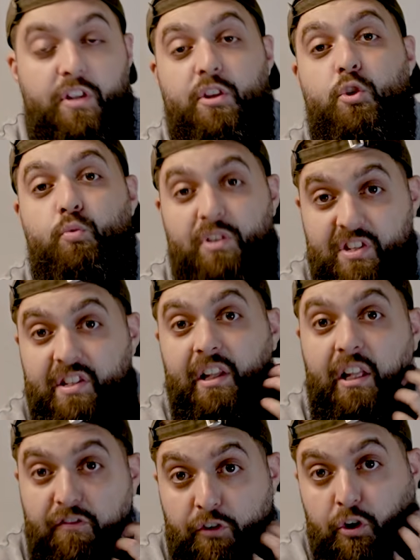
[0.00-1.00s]
This was
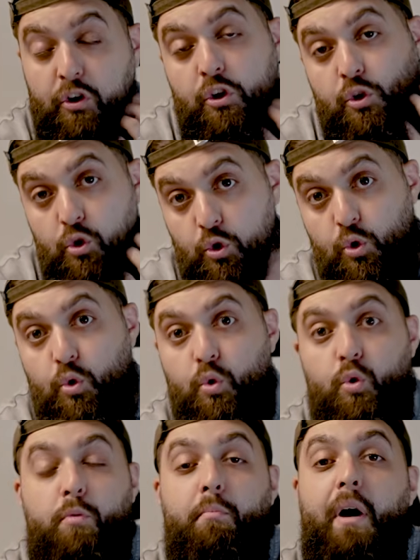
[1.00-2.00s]
delivered
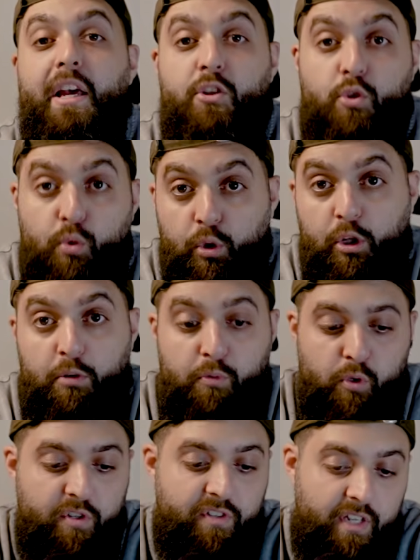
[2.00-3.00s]
to my Skool
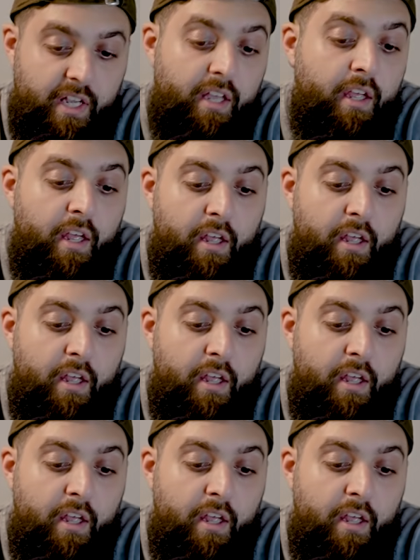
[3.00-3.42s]
community